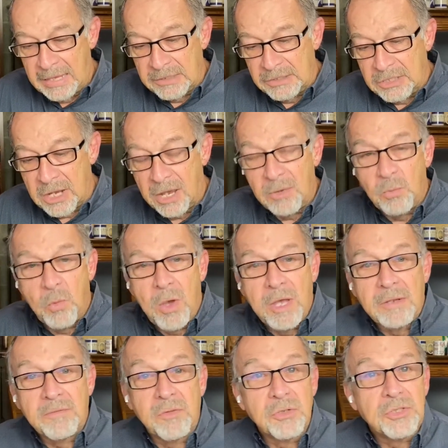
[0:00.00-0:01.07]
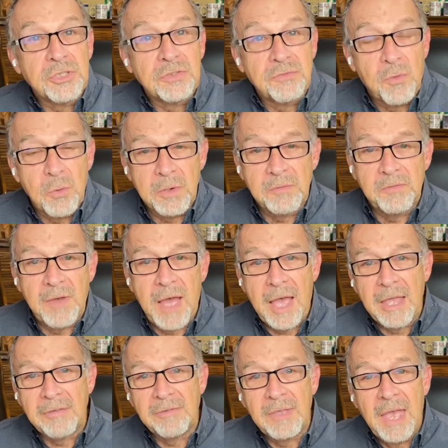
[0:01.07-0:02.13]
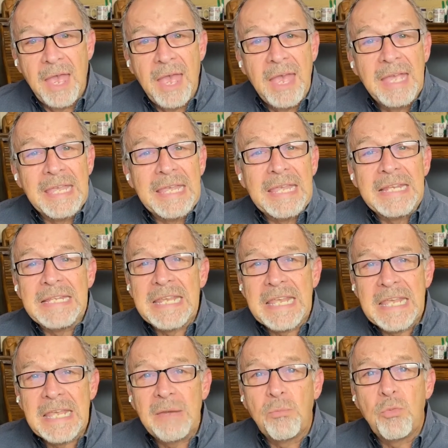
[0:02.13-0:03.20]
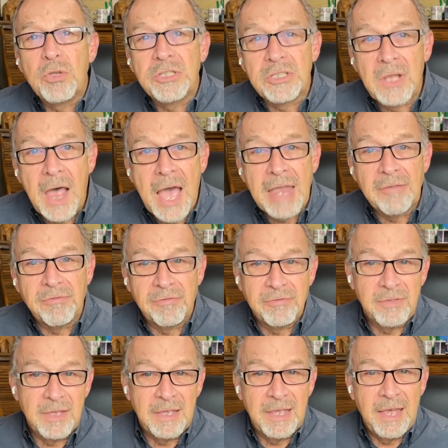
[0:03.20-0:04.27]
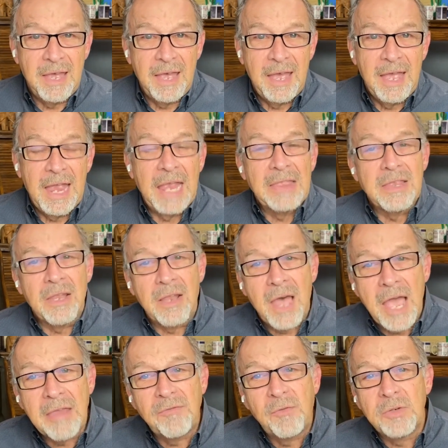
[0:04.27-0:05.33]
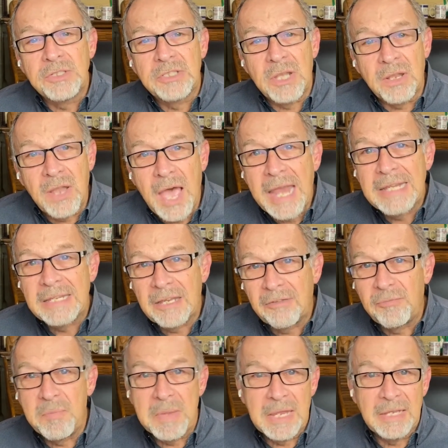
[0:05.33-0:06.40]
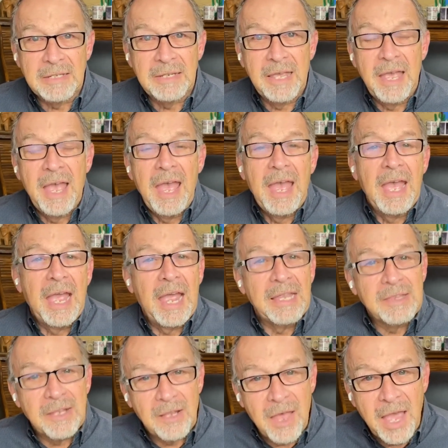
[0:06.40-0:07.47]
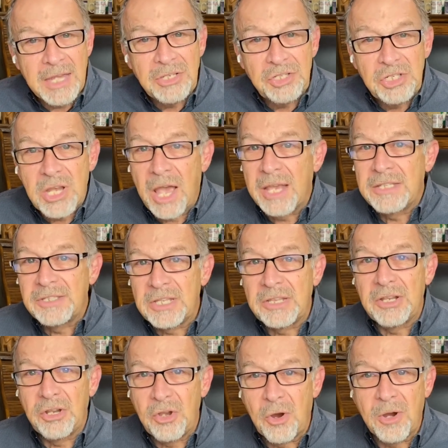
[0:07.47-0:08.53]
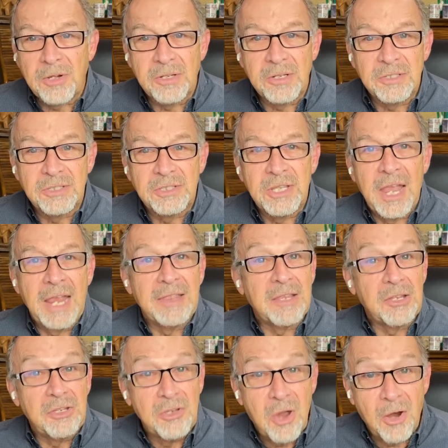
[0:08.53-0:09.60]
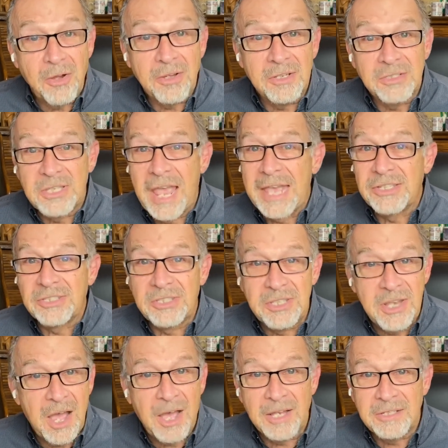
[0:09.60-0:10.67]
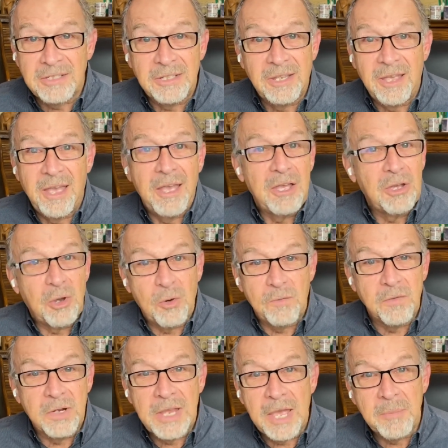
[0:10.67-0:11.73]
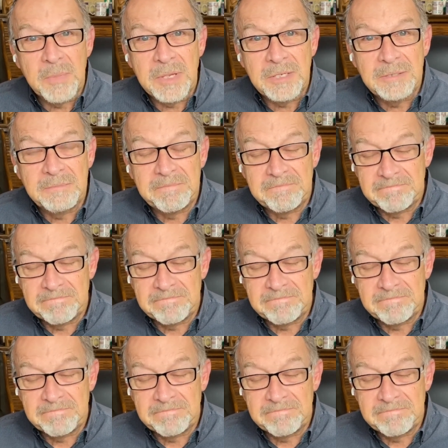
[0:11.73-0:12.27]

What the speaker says: John 1, verses 4 and 5, "In him was life, and the life was the light of men, and the light shines in the darkness, and the darkness has not overcome it."